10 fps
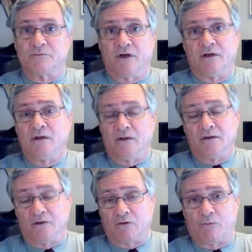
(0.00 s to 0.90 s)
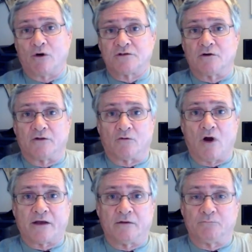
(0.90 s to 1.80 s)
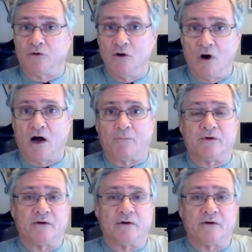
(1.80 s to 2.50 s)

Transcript: But you know, reports are the rocket blew up,